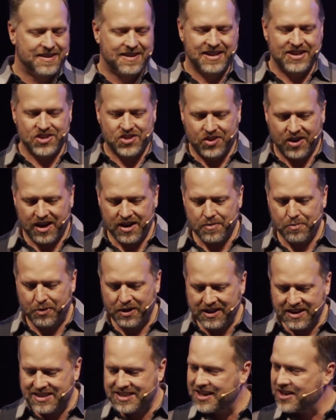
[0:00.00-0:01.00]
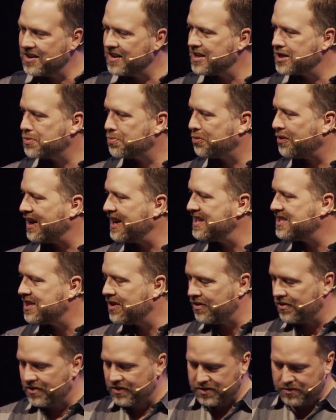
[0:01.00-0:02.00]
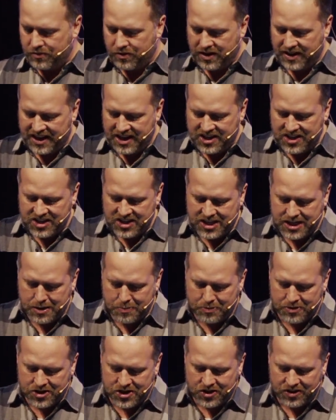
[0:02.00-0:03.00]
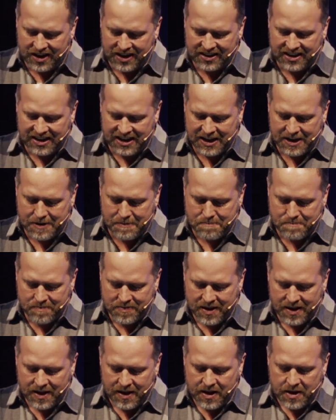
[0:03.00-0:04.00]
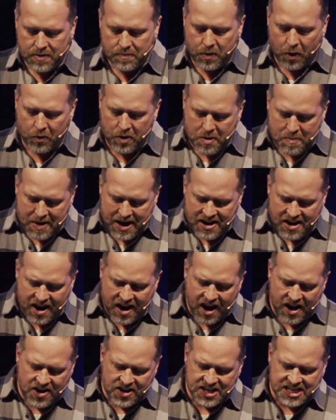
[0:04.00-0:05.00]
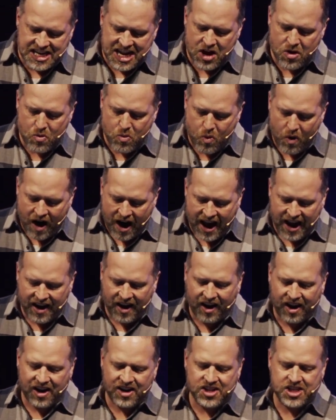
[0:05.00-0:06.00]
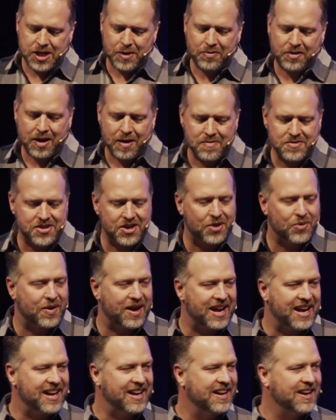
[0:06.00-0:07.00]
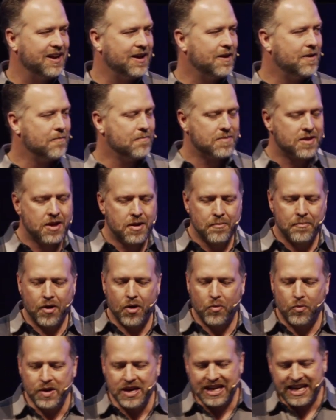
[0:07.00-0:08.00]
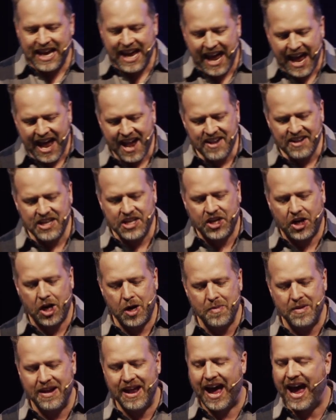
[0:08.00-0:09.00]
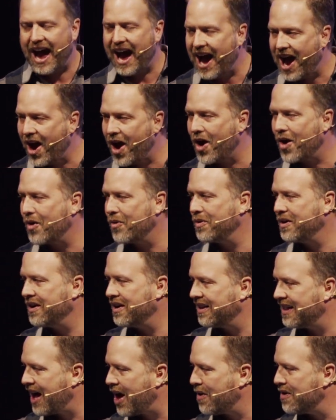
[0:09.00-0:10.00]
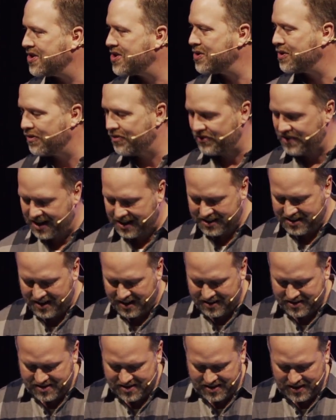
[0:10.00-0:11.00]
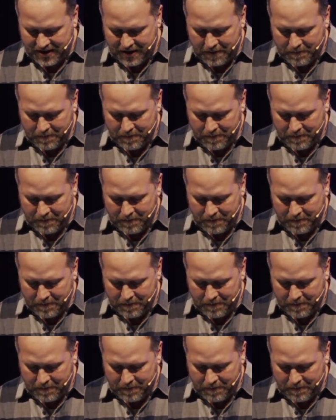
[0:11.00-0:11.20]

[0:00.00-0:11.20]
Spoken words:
He's trying to bring us into this place of relationship and strengthen him. But we may not understand why hardship comes our way, but we can determine how we allow it to affect us.